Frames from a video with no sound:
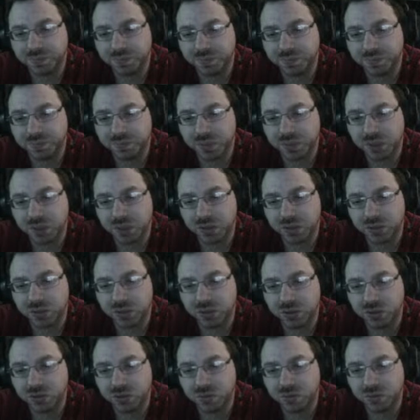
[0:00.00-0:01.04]
But I
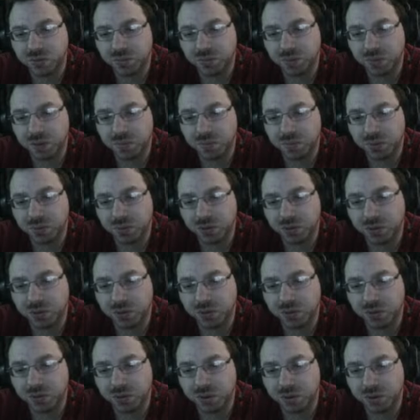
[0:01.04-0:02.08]
do
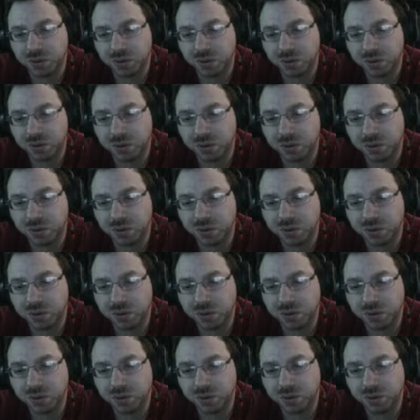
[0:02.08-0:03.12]
remember
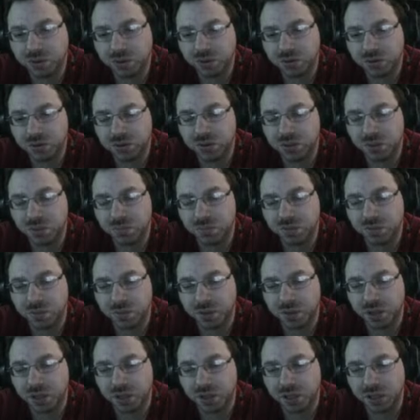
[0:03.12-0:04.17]
something
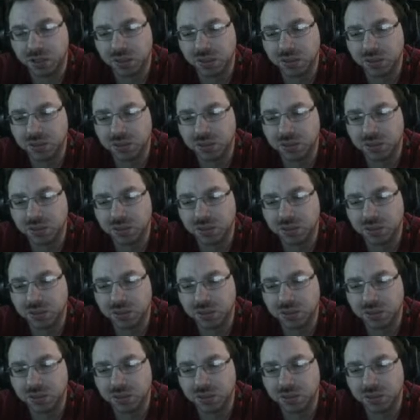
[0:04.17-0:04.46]
about like this